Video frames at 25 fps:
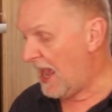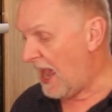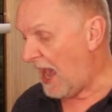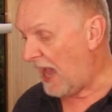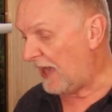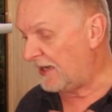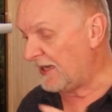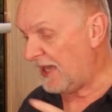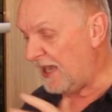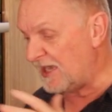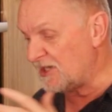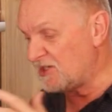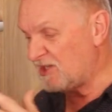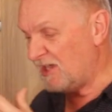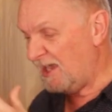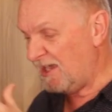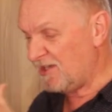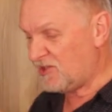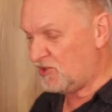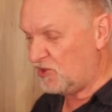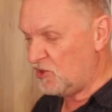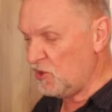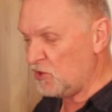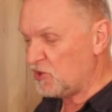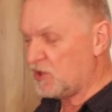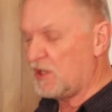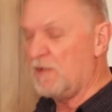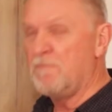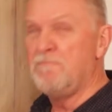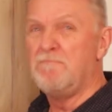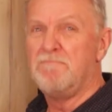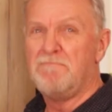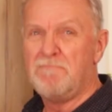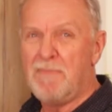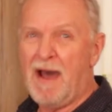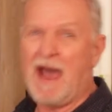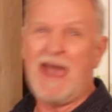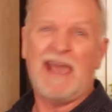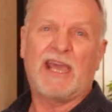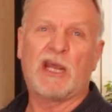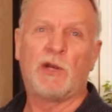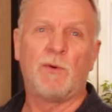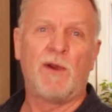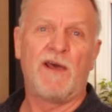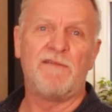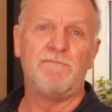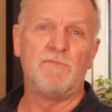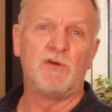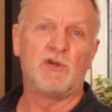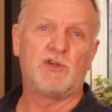And it's just a
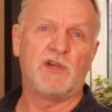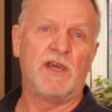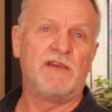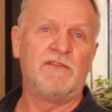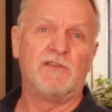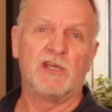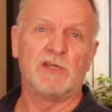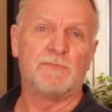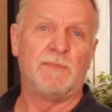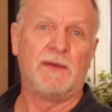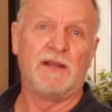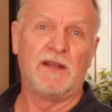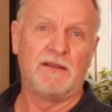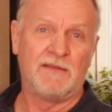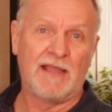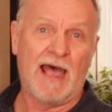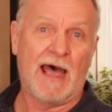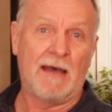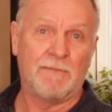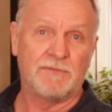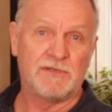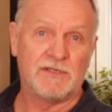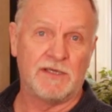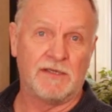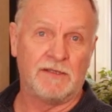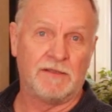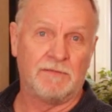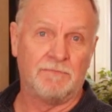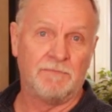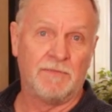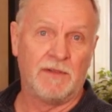microwave machine that's been adapted.